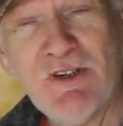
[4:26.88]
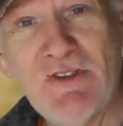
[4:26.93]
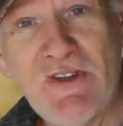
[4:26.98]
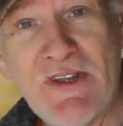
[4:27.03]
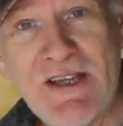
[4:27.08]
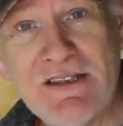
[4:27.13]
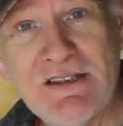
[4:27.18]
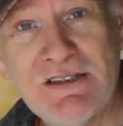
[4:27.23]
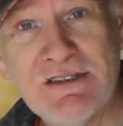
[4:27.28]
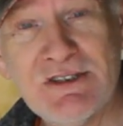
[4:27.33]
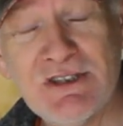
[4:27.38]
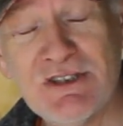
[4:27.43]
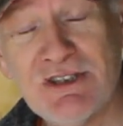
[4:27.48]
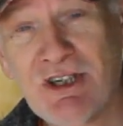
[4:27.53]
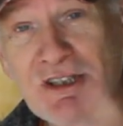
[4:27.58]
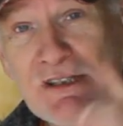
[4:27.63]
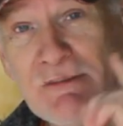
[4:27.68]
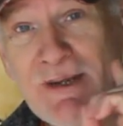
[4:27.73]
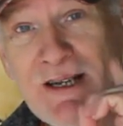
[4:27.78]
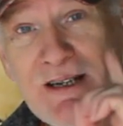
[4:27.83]
on then to
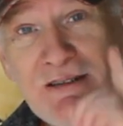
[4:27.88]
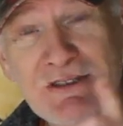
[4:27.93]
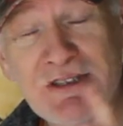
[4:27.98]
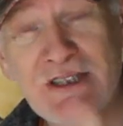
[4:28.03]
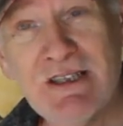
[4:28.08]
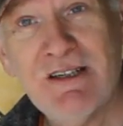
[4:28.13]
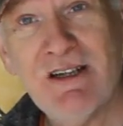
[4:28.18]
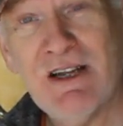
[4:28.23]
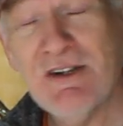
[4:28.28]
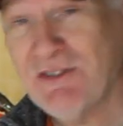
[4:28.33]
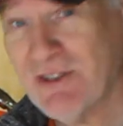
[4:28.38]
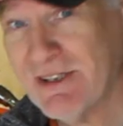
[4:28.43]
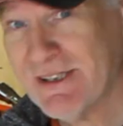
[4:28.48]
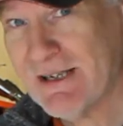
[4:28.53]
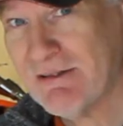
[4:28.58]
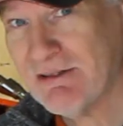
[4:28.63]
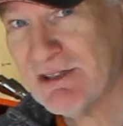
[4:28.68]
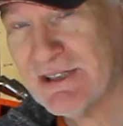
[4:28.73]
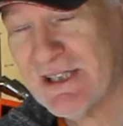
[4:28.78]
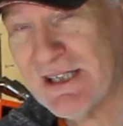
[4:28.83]
talk about another
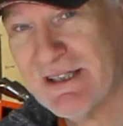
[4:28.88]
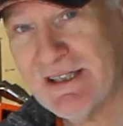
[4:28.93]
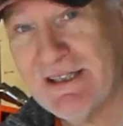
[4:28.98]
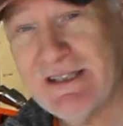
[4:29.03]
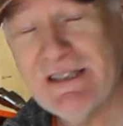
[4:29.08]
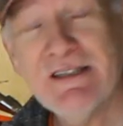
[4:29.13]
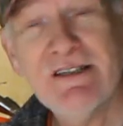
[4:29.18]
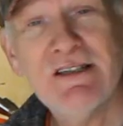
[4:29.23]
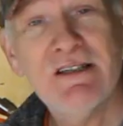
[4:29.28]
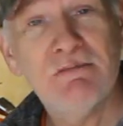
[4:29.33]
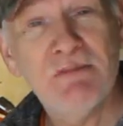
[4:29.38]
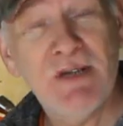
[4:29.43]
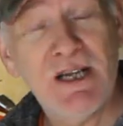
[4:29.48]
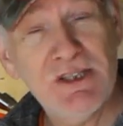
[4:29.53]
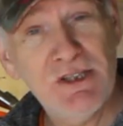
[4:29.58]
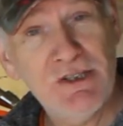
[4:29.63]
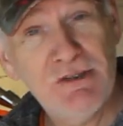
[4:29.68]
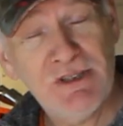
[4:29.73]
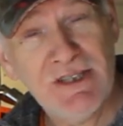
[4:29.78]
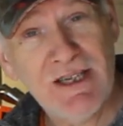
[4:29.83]
Kawasaki, my
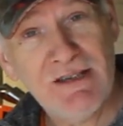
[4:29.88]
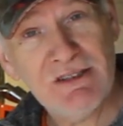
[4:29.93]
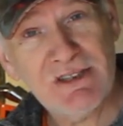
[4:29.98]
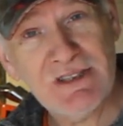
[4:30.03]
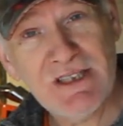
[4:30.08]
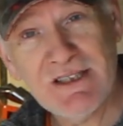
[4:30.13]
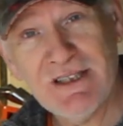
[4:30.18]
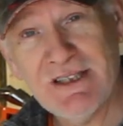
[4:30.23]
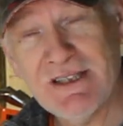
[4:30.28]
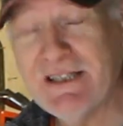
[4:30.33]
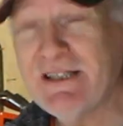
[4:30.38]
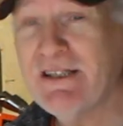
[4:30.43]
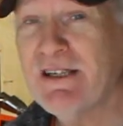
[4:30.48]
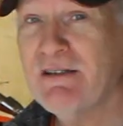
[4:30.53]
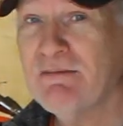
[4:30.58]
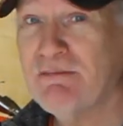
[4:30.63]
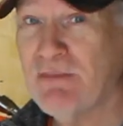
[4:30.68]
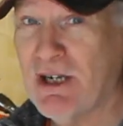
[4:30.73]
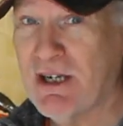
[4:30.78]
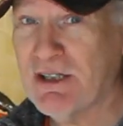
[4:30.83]
new Kawasaki
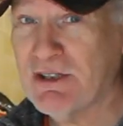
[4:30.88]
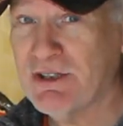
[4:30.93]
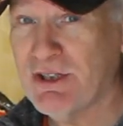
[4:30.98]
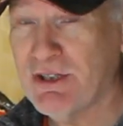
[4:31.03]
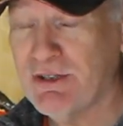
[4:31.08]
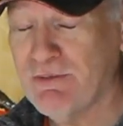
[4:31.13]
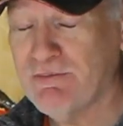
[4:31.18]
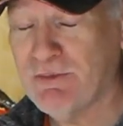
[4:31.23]
Mark II